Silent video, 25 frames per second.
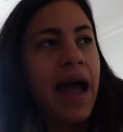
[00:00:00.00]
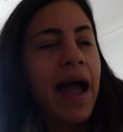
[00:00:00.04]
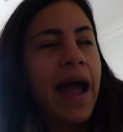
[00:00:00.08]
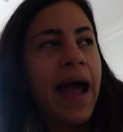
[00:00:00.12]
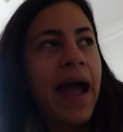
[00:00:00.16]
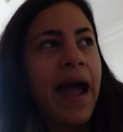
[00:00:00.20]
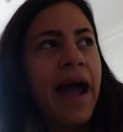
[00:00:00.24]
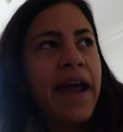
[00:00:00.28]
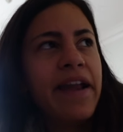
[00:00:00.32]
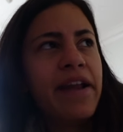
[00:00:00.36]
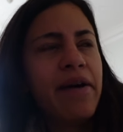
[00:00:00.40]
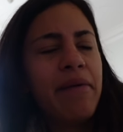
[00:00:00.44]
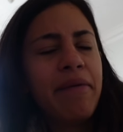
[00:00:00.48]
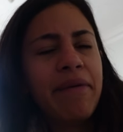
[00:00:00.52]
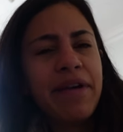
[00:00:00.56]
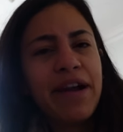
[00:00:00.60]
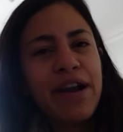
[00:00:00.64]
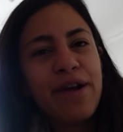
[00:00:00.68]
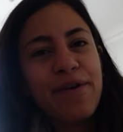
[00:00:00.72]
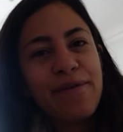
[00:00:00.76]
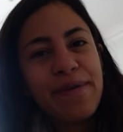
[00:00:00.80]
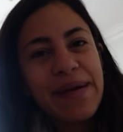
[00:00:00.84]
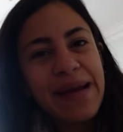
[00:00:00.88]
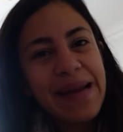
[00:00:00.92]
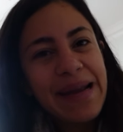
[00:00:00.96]
And I'm
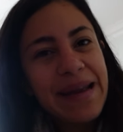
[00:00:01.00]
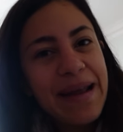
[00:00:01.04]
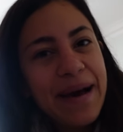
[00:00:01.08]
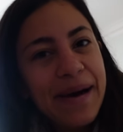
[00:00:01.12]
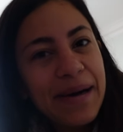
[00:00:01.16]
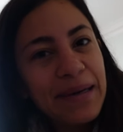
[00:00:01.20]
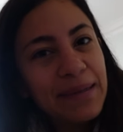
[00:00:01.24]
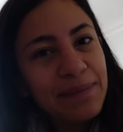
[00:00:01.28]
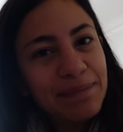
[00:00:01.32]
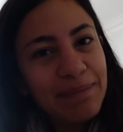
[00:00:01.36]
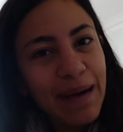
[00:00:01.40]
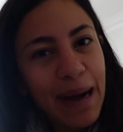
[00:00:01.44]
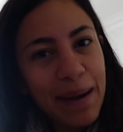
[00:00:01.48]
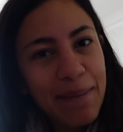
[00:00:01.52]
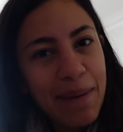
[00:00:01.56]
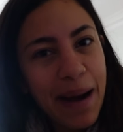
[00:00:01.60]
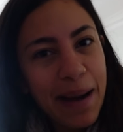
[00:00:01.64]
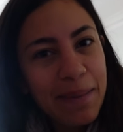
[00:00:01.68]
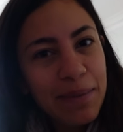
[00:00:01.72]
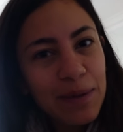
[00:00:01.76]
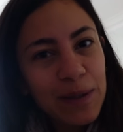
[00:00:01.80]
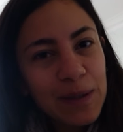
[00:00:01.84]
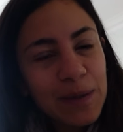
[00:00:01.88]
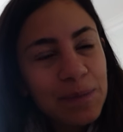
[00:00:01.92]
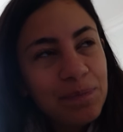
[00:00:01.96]
gonna read my
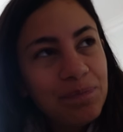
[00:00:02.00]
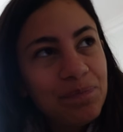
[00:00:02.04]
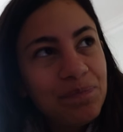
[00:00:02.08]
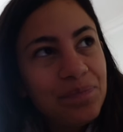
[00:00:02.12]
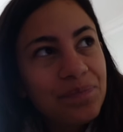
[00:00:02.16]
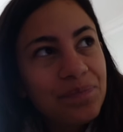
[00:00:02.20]
Bible